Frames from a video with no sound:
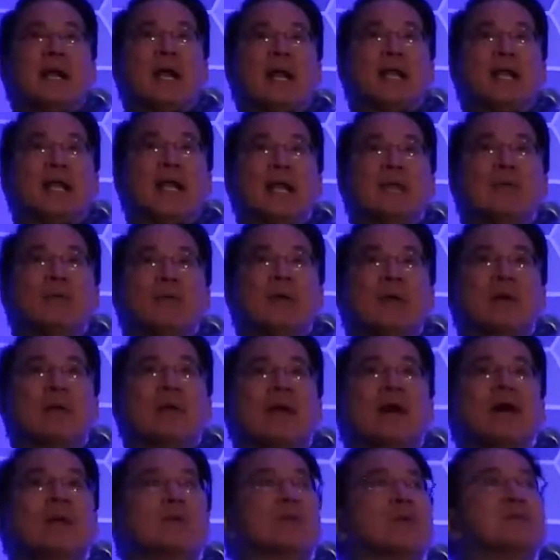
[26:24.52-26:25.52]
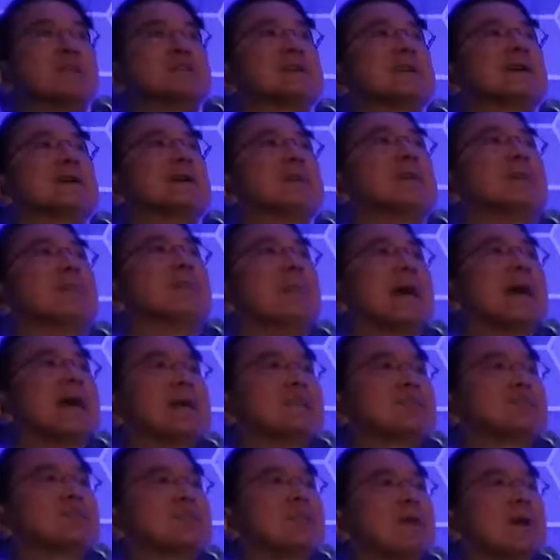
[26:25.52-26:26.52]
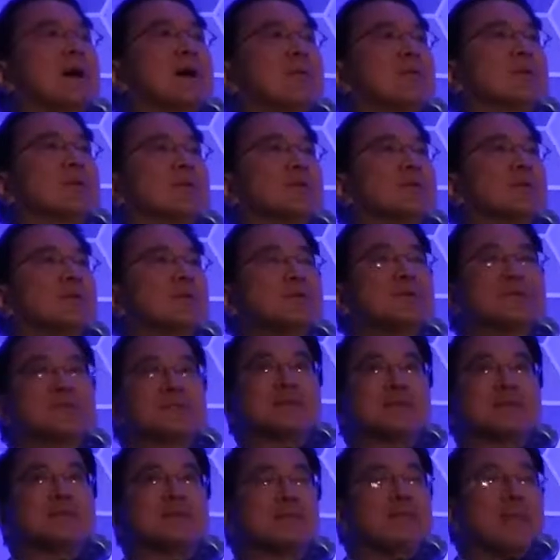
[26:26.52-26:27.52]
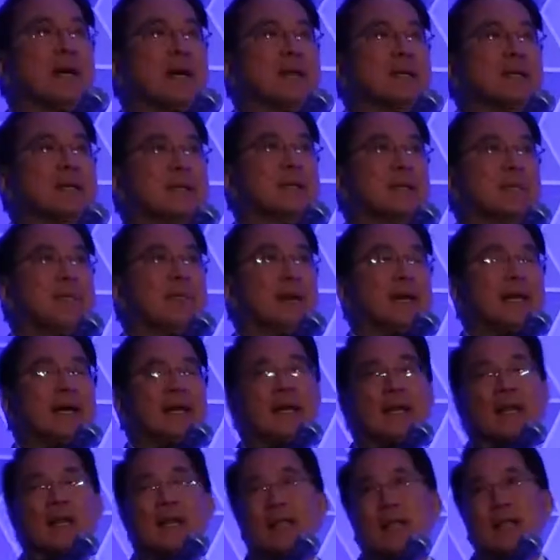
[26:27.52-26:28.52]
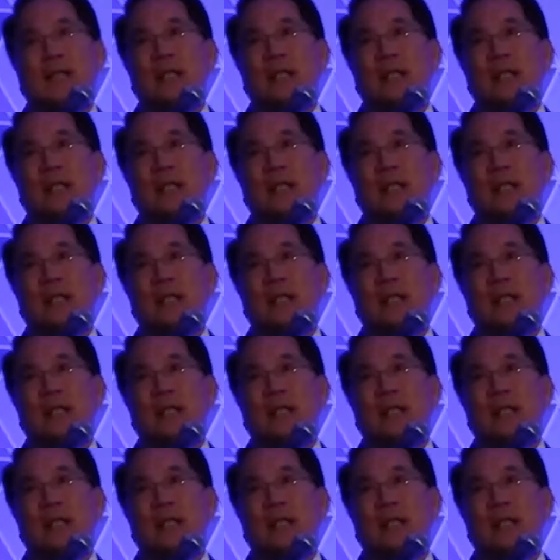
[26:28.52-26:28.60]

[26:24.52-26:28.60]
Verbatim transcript: And then we are now returning back to our roots, pardon the pun.